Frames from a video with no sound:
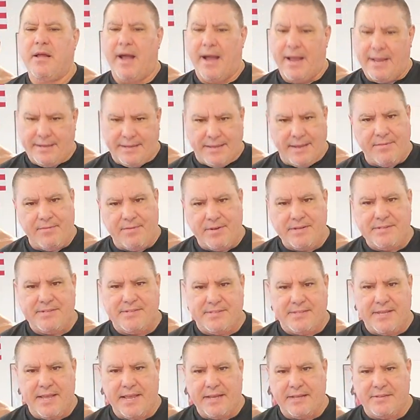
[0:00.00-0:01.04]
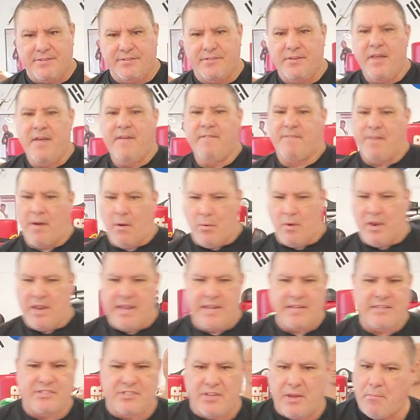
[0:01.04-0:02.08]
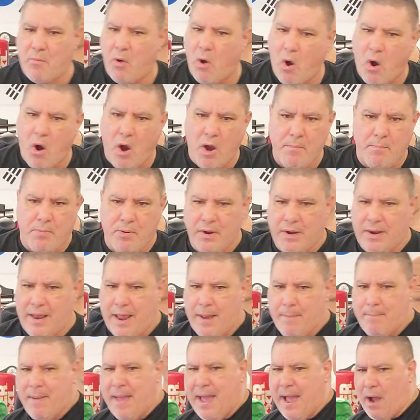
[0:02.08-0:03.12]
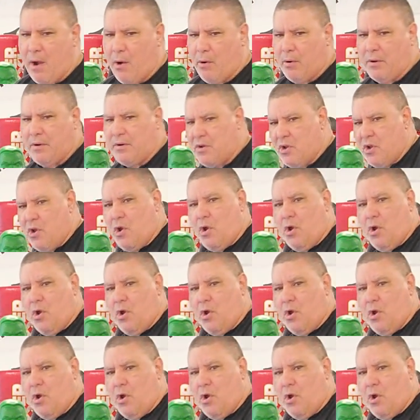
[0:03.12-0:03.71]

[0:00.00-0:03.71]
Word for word: I give it a six. If I want to hit something hard, put a lot of power in,